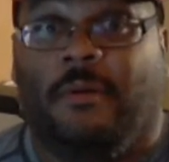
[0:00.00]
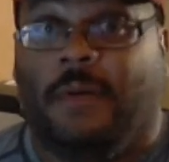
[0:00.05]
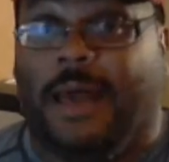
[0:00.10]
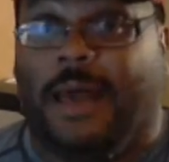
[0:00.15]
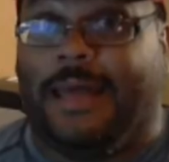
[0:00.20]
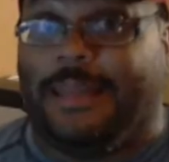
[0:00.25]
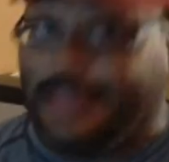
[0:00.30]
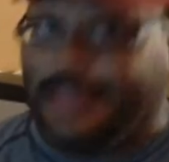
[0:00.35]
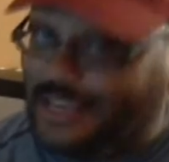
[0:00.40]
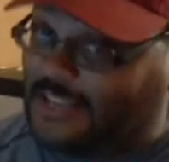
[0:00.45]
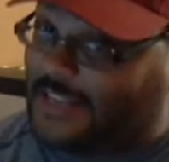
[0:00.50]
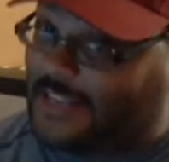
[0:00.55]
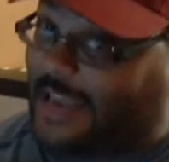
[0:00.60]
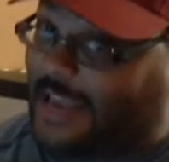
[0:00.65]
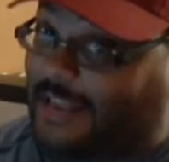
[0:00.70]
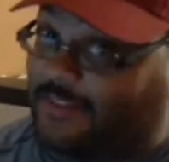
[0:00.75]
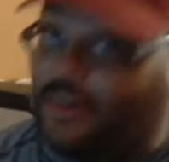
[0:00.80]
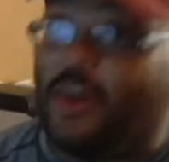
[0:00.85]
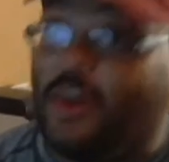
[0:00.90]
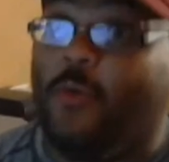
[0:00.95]
At least I
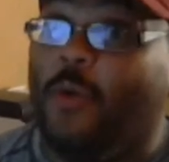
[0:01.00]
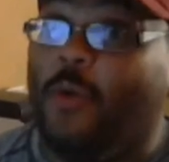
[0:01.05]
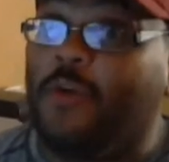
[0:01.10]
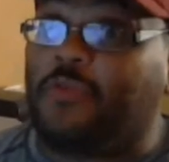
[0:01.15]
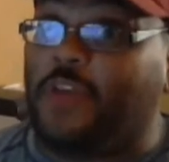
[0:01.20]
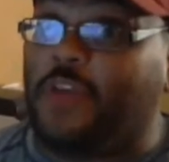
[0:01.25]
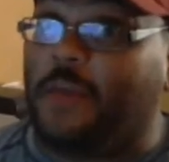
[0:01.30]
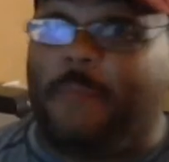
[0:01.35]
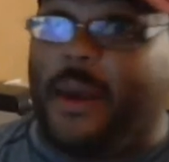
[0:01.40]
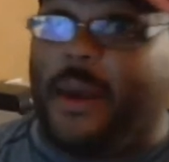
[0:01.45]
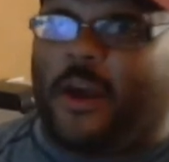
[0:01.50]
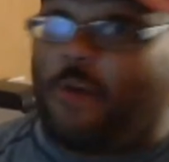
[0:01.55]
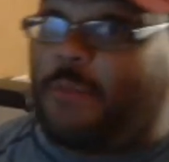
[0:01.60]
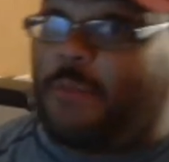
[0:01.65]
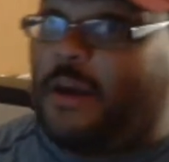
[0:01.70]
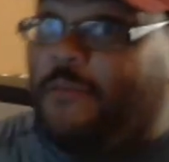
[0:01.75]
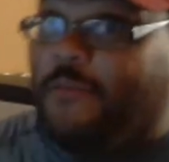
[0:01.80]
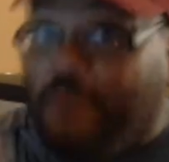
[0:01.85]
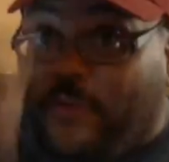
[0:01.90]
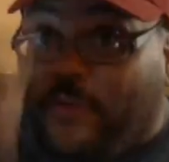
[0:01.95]
can tell you one thing. Baker
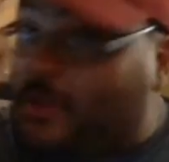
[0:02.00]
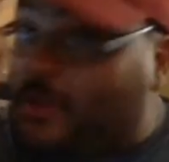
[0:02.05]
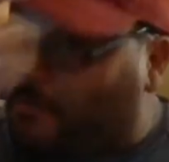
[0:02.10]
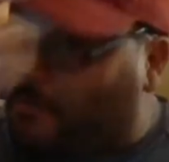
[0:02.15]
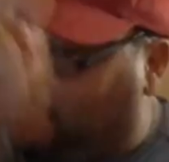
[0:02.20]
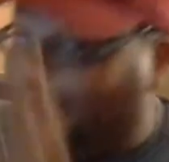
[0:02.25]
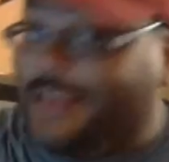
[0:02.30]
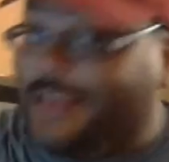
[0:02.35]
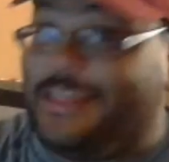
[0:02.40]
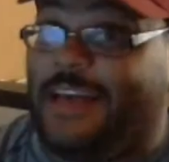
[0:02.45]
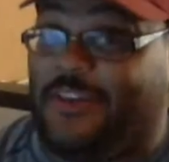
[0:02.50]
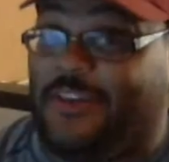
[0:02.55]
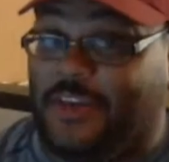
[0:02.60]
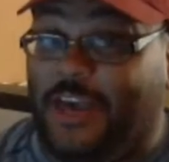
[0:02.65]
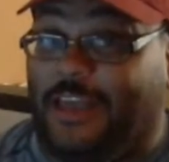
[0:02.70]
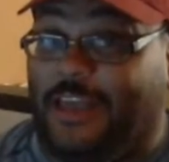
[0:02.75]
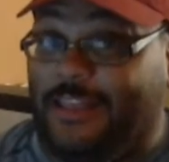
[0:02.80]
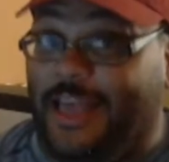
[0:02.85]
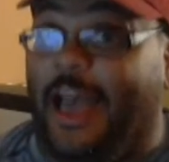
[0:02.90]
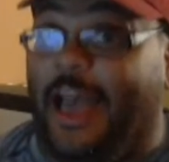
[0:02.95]
Mayfield didn't play in that
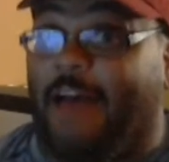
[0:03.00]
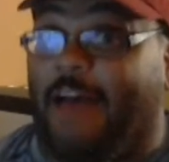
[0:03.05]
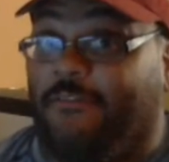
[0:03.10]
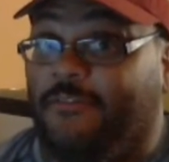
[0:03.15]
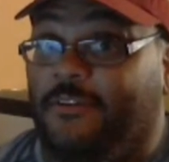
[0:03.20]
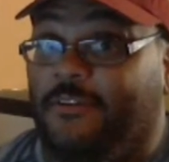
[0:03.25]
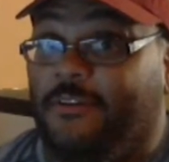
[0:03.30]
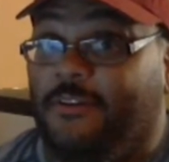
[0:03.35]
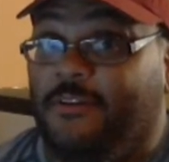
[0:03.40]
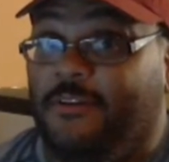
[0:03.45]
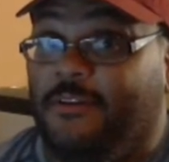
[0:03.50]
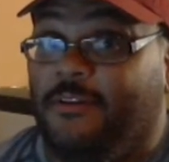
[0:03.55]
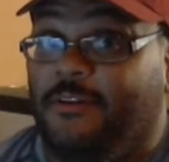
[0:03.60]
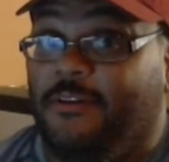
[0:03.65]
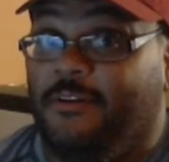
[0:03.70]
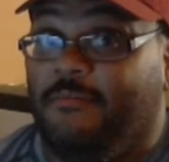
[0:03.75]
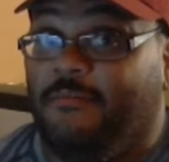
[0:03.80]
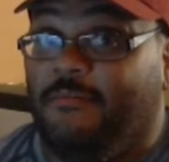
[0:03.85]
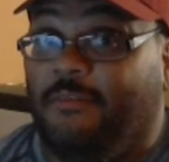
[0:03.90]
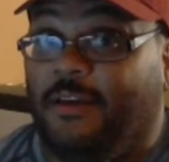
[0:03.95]
second half.
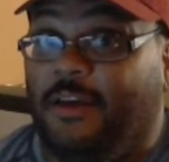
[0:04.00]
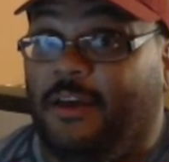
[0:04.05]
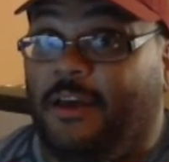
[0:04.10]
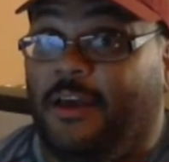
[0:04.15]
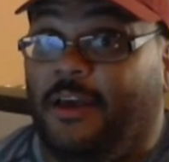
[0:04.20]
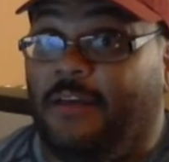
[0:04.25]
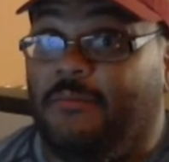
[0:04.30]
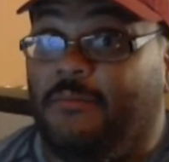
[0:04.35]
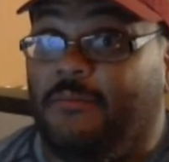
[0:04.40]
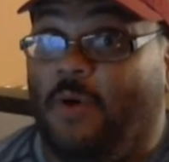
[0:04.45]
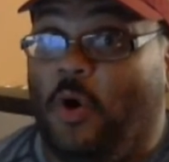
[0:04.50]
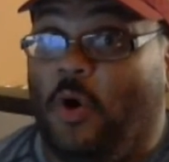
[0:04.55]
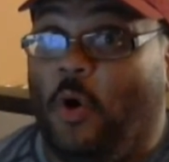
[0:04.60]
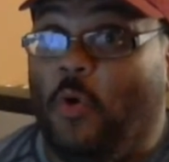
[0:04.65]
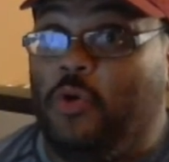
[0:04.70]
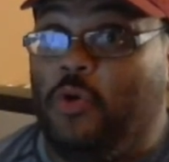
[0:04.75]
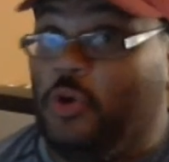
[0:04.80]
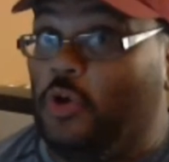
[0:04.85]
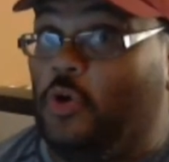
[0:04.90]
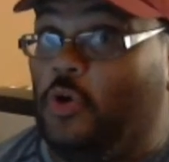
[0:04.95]
And
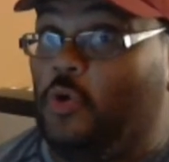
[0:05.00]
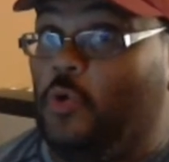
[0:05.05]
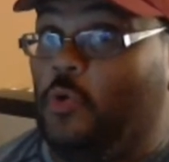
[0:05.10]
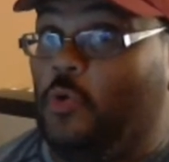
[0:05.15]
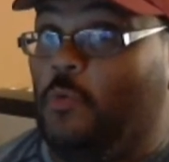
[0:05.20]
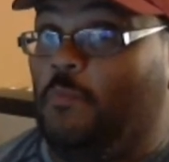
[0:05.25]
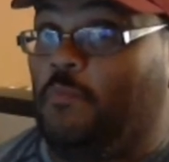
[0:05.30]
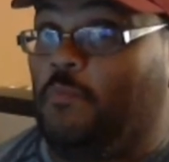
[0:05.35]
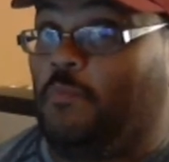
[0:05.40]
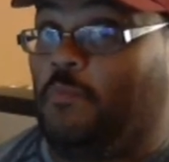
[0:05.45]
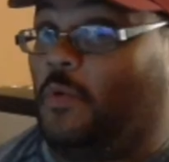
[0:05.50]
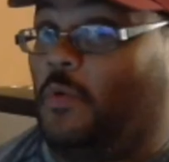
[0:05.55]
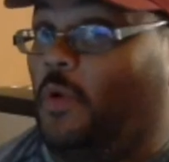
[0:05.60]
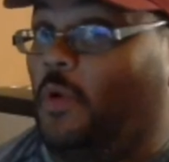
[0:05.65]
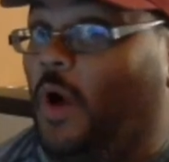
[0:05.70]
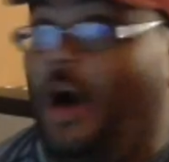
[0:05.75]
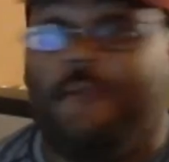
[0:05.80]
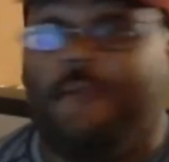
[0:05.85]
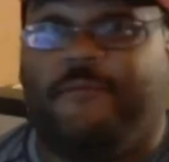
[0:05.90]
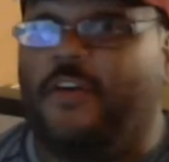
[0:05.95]
OU
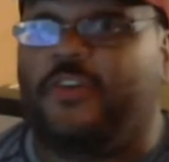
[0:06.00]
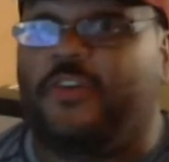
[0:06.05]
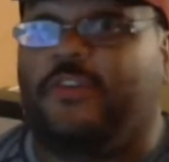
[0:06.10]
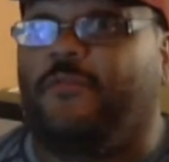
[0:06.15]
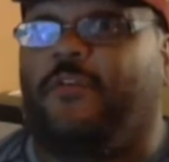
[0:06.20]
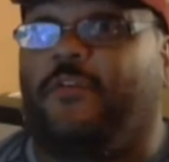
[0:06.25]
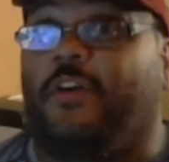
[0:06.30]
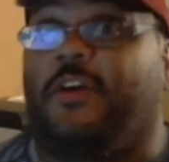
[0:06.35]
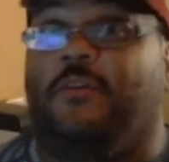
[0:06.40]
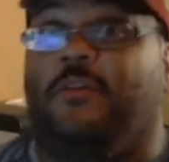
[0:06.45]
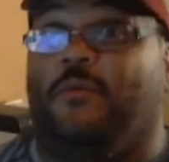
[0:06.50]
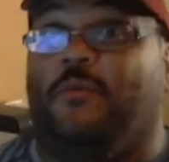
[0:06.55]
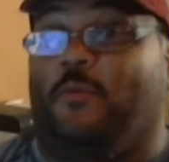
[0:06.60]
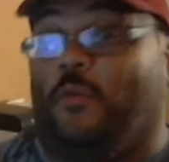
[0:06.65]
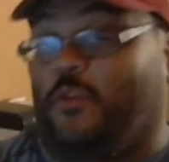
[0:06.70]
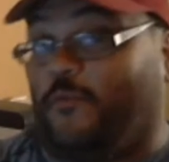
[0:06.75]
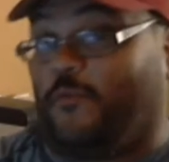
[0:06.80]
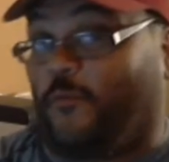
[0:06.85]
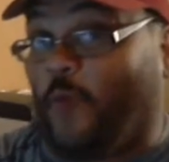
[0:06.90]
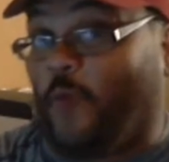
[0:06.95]
offensively
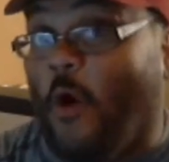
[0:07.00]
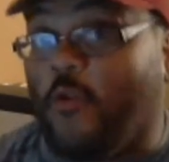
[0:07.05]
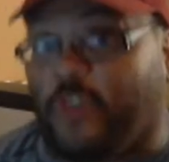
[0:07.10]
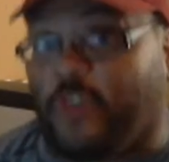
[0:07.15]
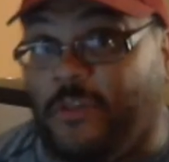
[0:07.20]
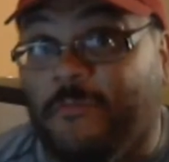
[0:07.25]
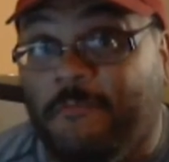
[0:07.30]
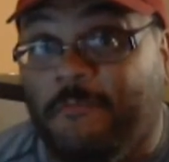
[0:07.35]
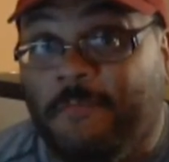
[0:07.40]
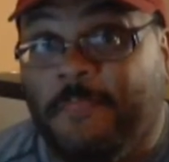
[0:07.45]
was frozen.